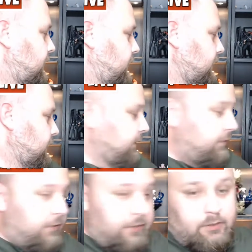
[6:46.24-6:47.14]
And then I
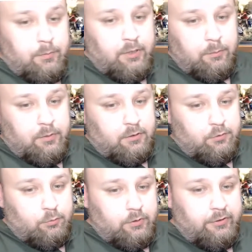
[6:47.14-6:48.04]
left out the mega
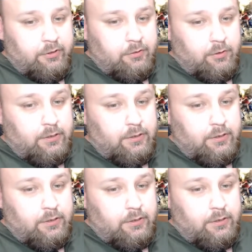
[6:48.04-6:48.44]
box ones there for